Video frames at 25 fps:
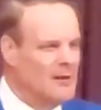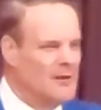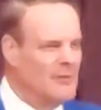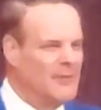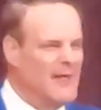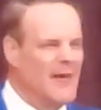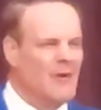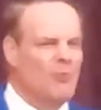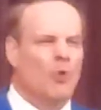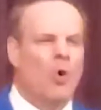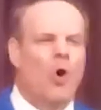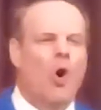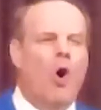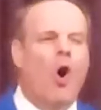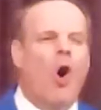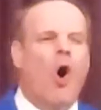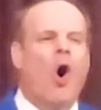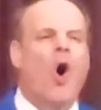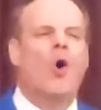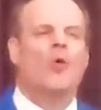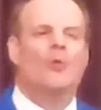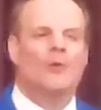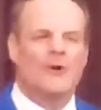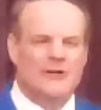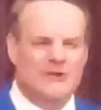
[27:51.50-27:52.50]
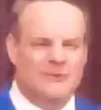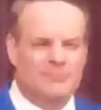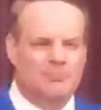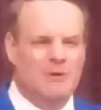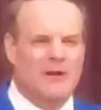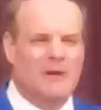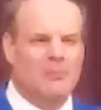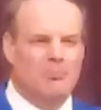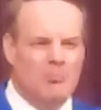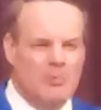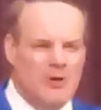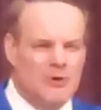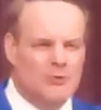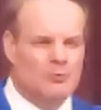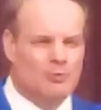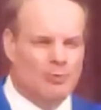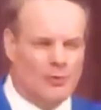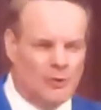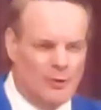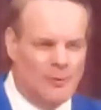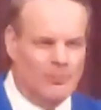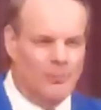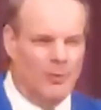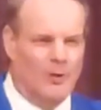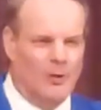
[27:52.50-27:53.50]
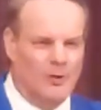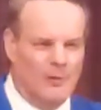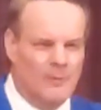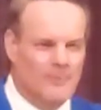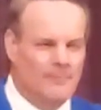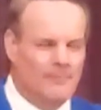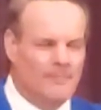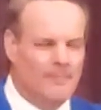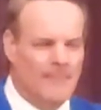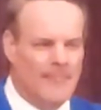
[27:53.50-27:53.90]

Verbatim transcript: They will always be miserable.